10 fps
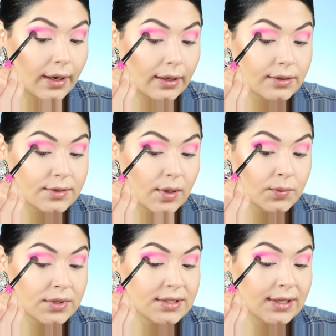Right, so
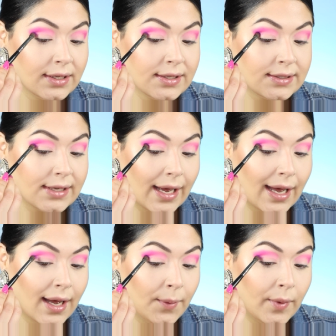I'm just gonna
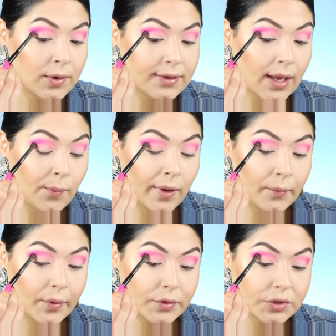dab and dabbing
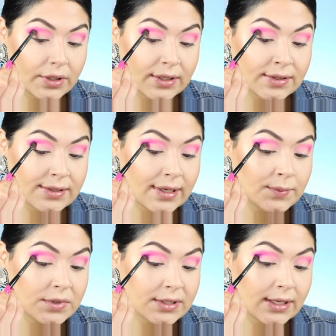motions.
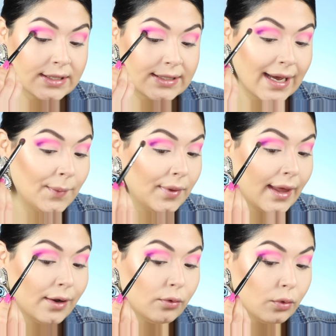I'm just gonna dab
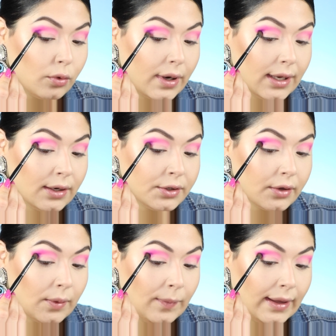that right under
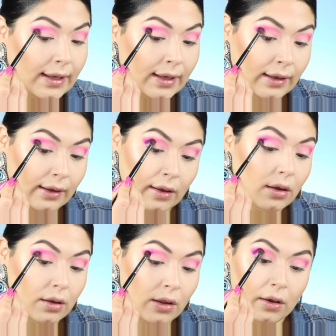the pink,
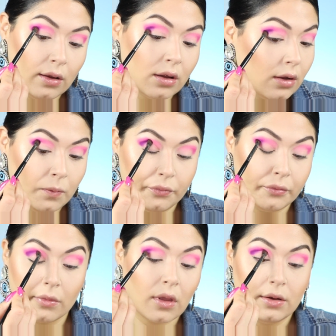
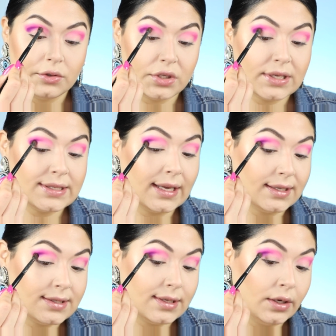just like
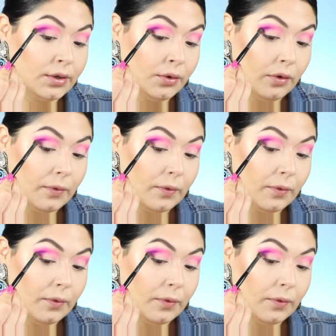so.